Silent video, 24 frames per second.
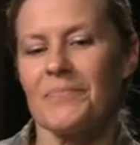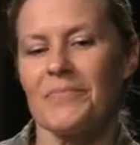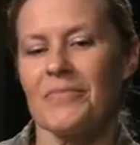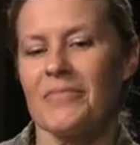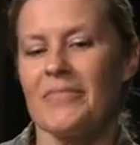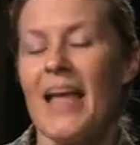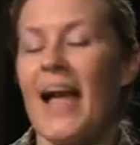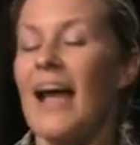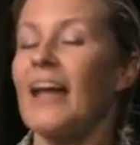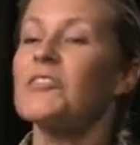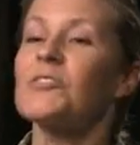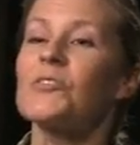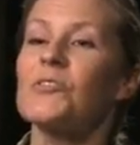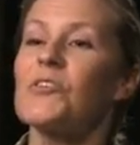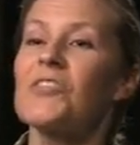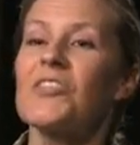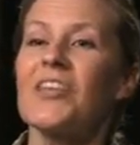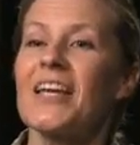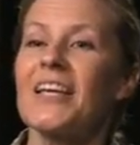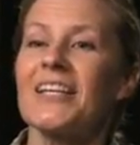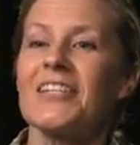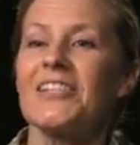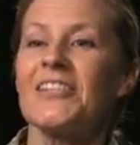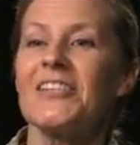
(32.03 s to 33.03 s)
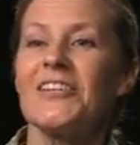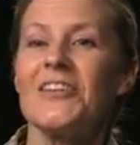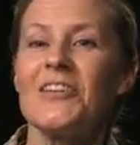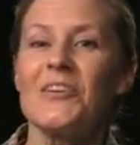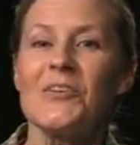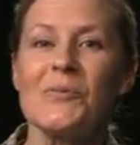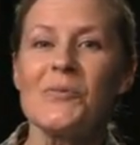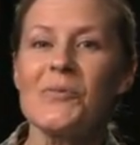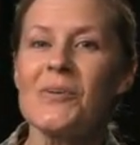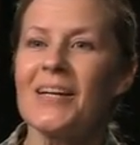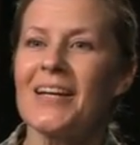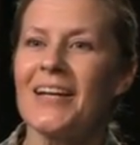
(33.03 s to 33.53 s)
natural thing to
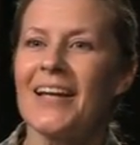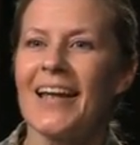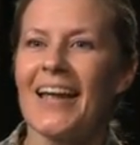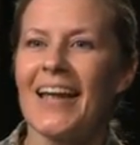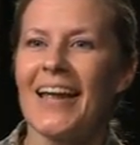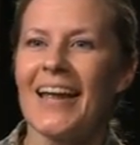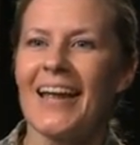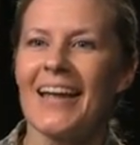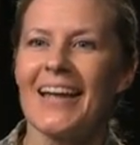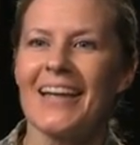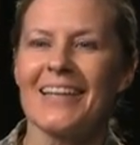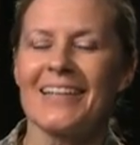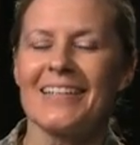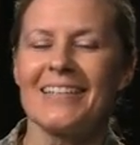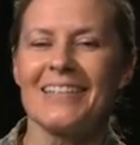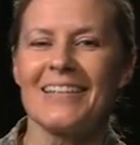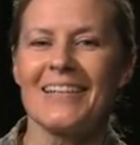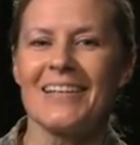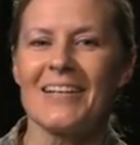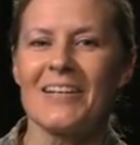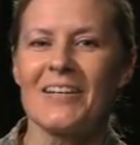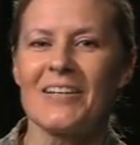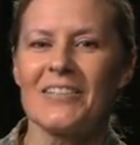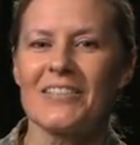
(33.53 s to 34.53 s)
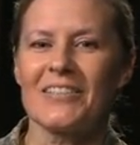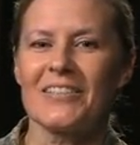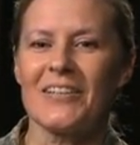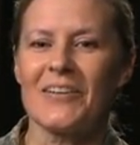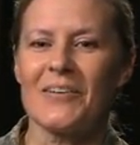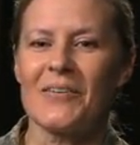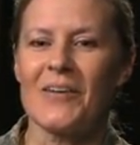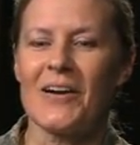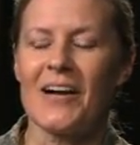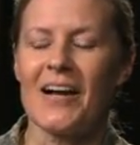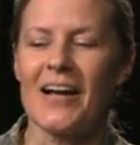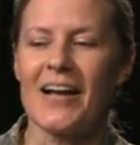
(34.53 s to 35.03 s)
do. And
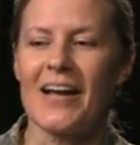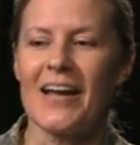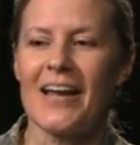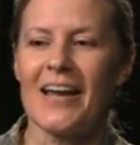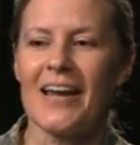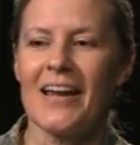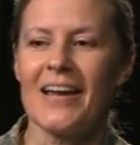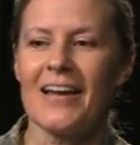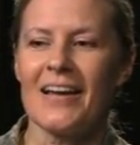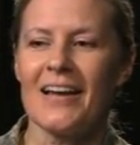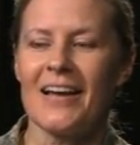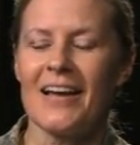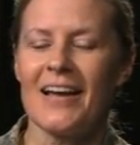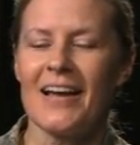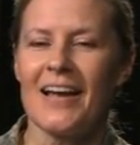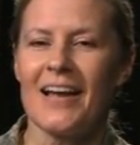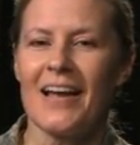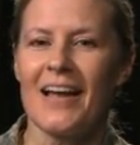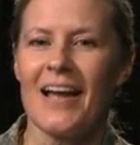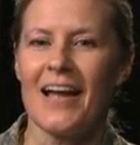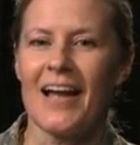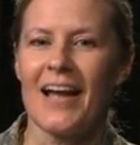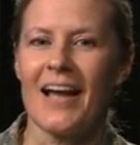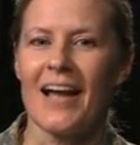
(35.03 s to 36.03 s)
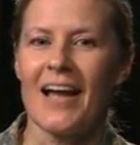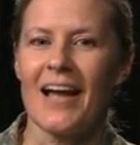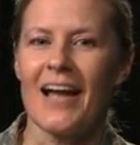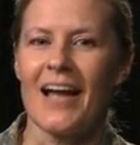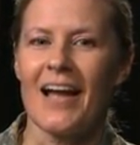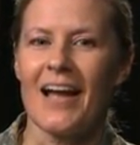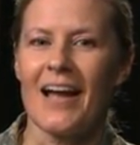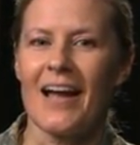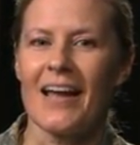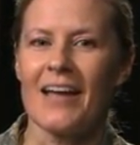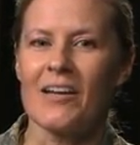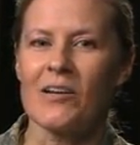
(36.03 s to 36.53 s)
so I
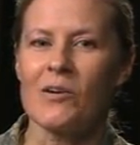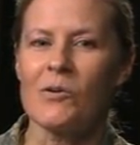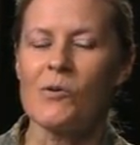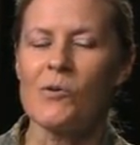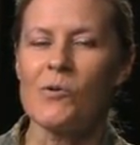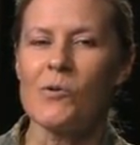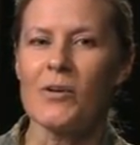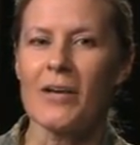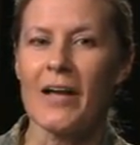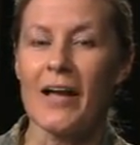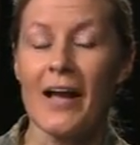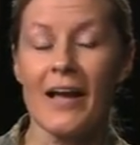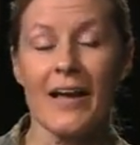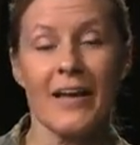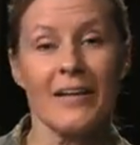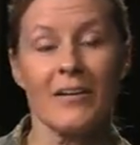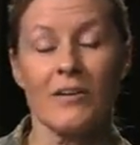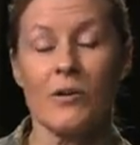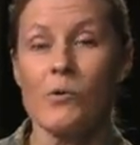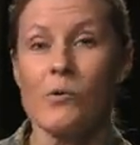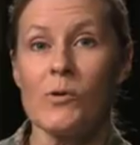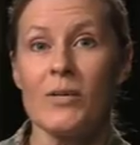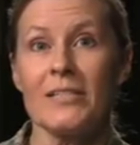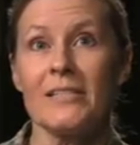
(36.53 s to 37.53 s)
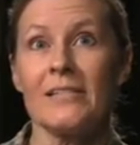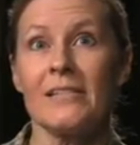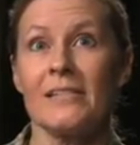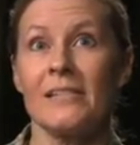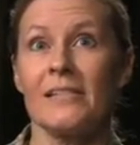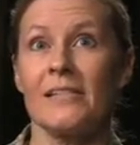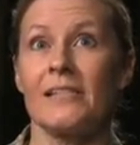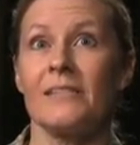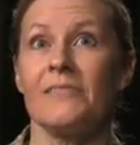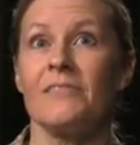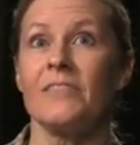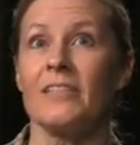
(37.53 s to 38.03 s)

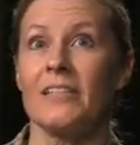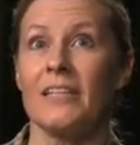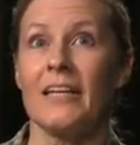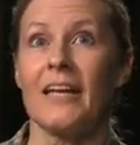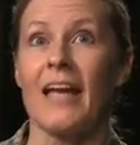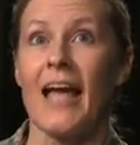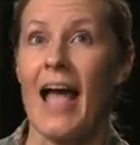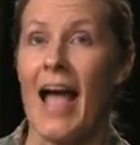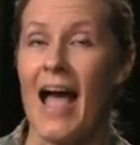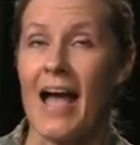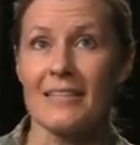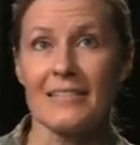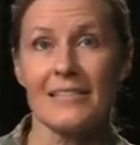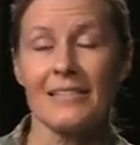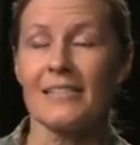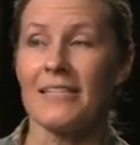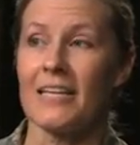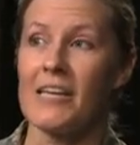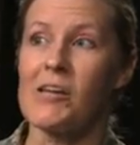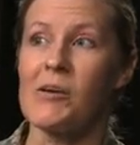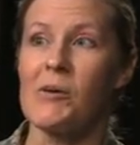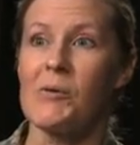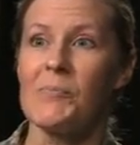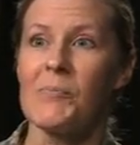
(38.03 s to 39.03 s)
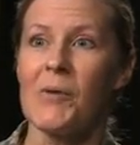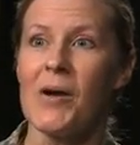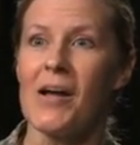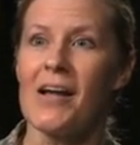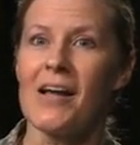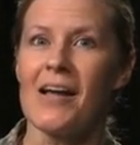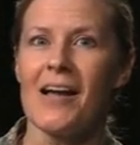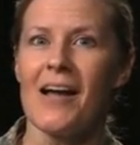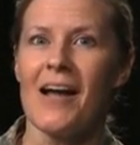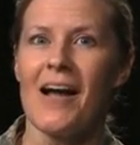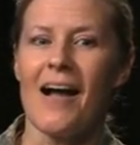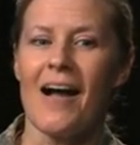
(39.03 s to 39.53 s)
inquisitively asked him,
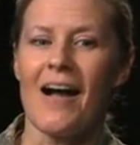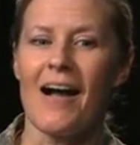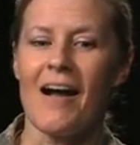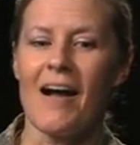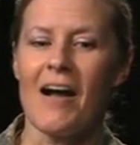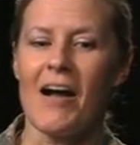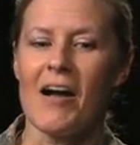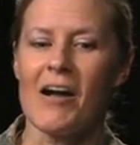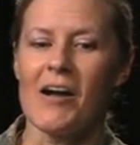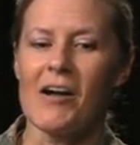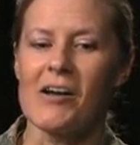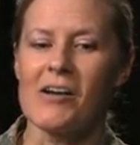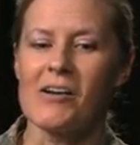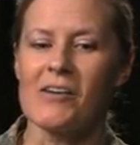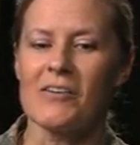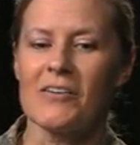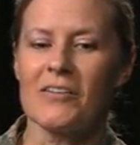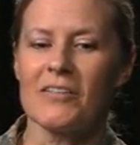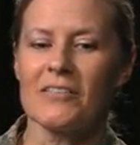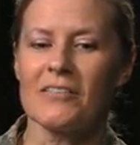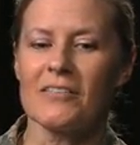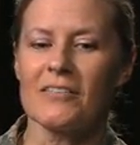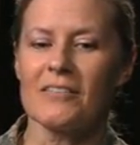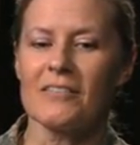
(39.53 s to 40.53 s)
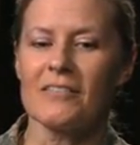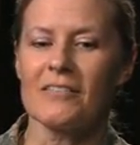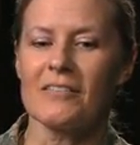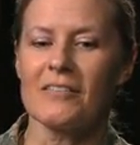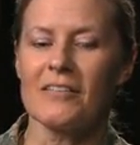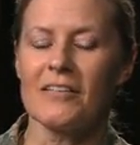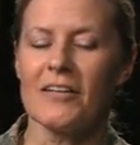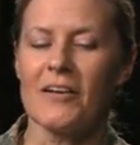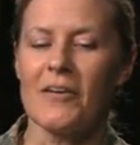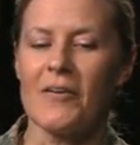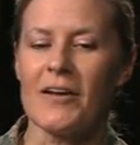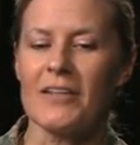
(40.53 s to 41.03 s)

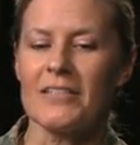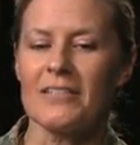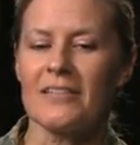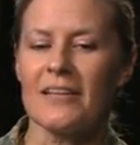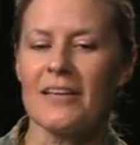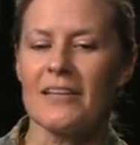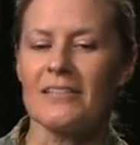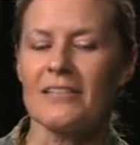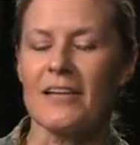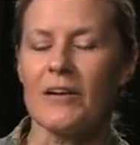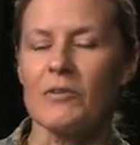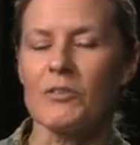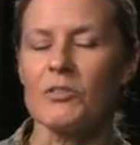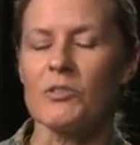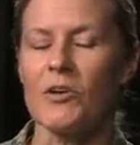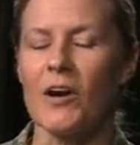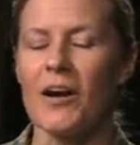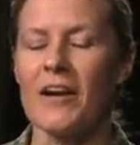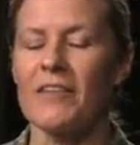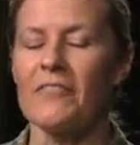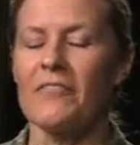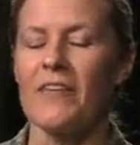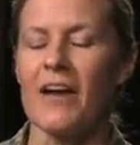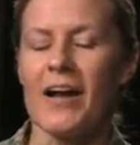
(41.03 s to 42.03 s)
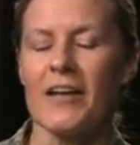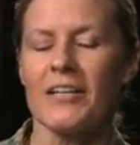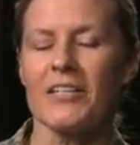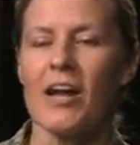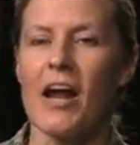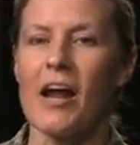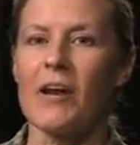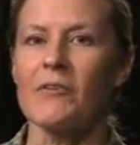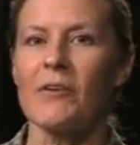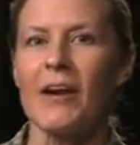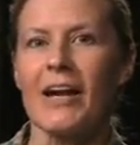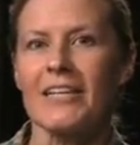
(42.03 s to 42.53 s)
you know, as I was trying to find
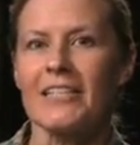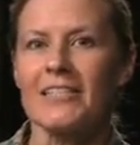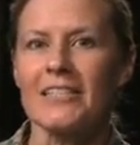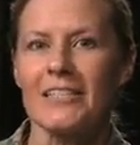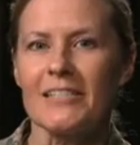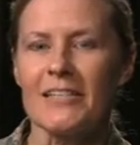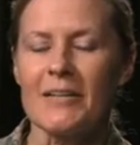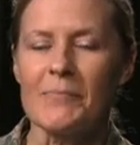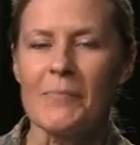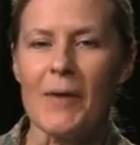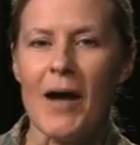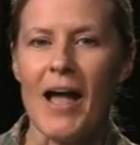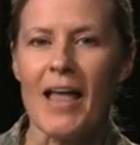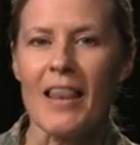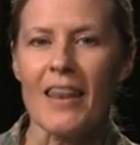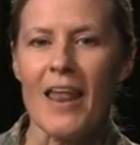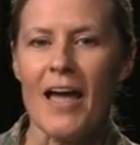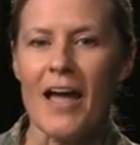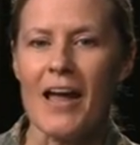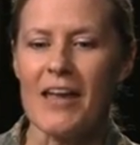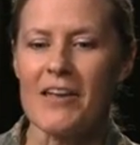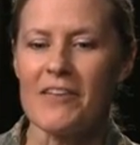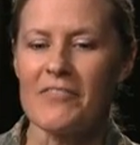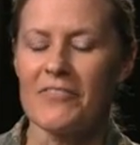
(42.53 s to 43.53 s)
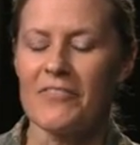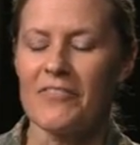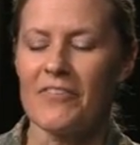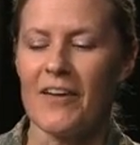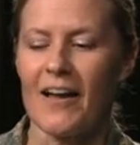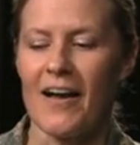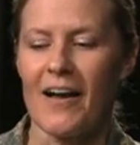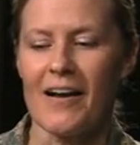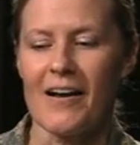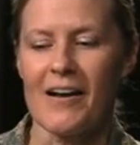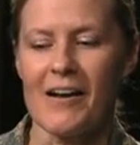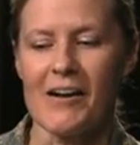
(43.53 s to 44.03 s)
direction in my life,
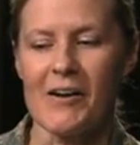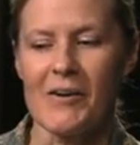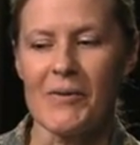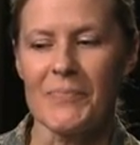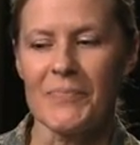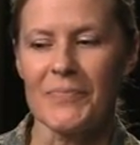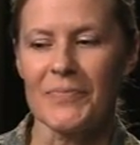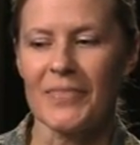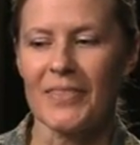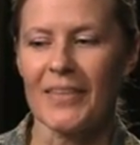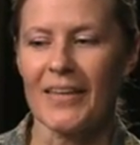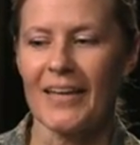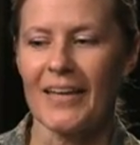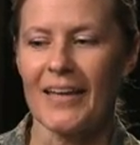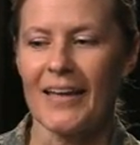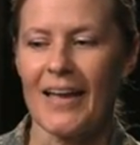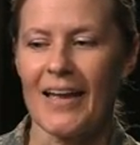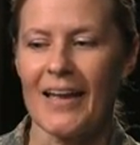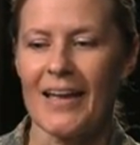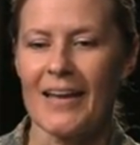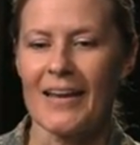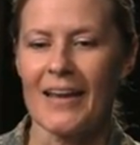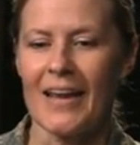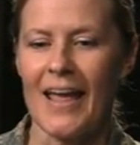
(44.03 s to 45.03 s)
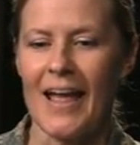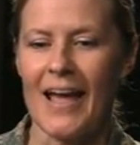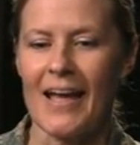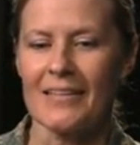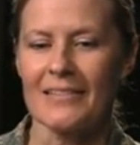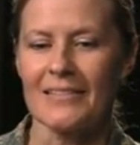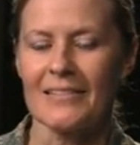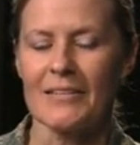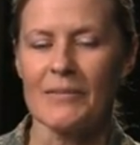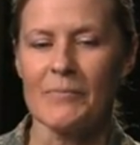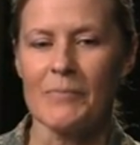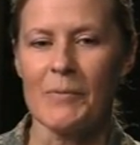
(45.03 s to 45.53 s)
and
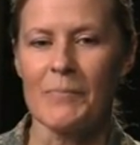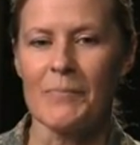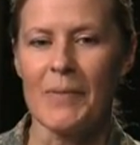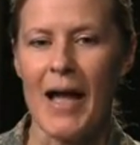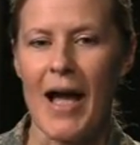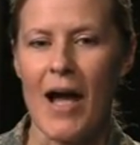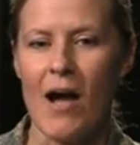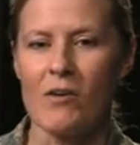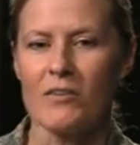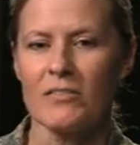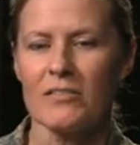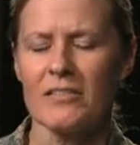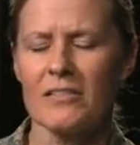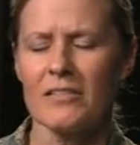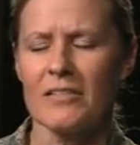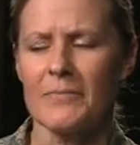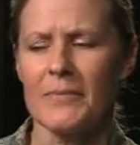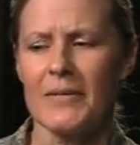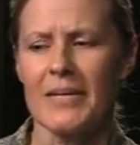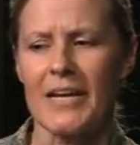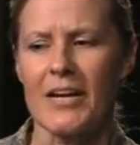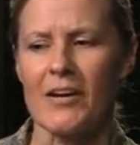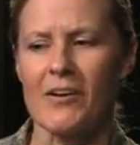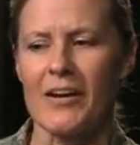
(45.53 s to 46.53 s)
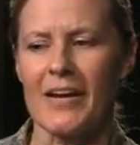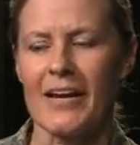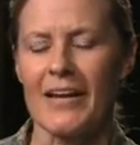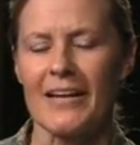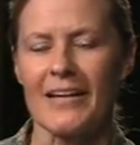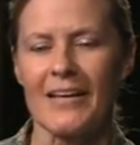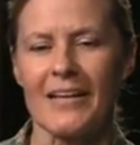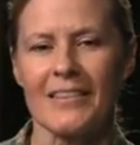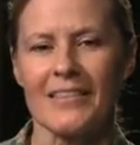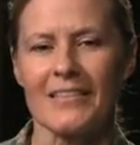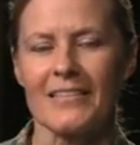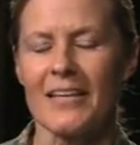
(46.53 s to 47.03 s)
asked him about seminary.
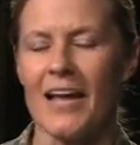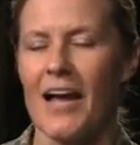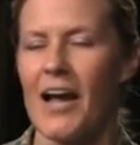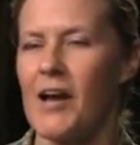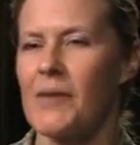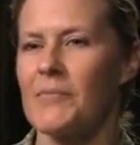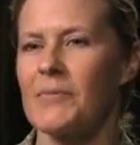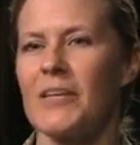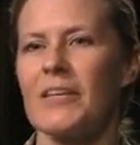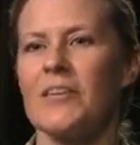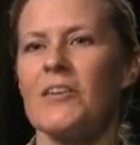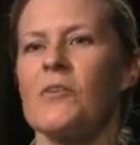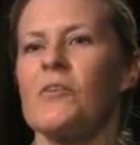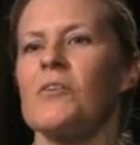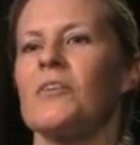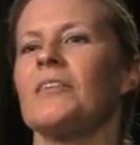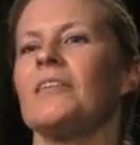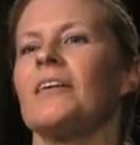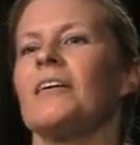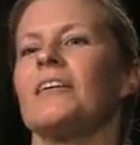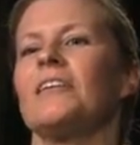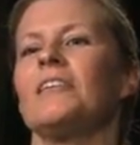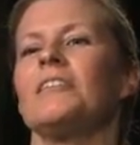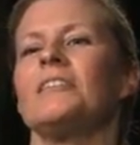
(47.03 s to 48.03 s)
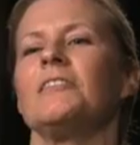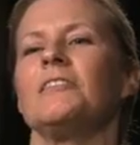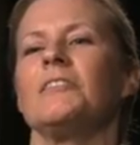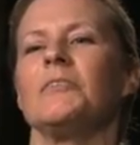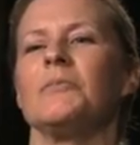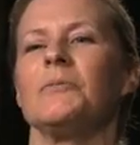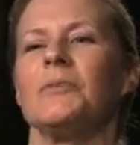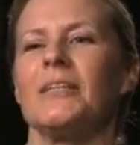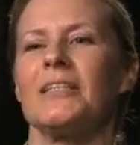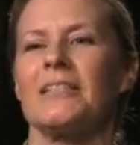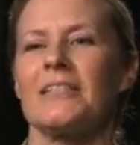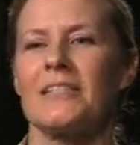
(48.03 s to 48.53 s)
And at the time, didn't know a
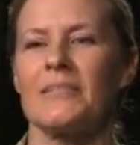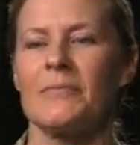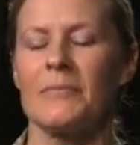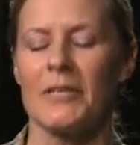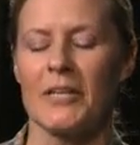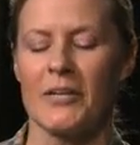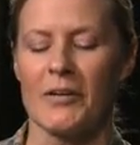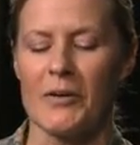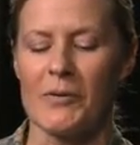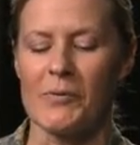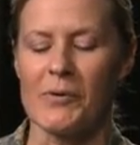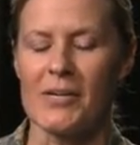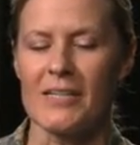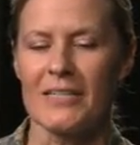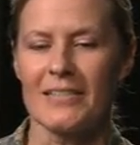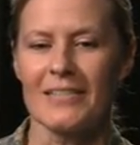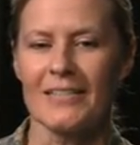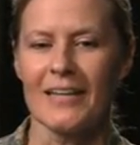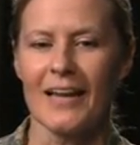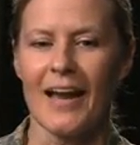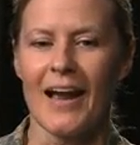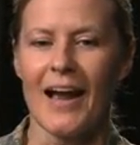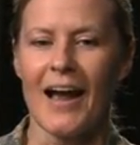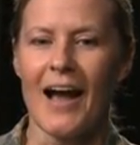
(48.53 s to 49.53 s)
clue what a seminary was.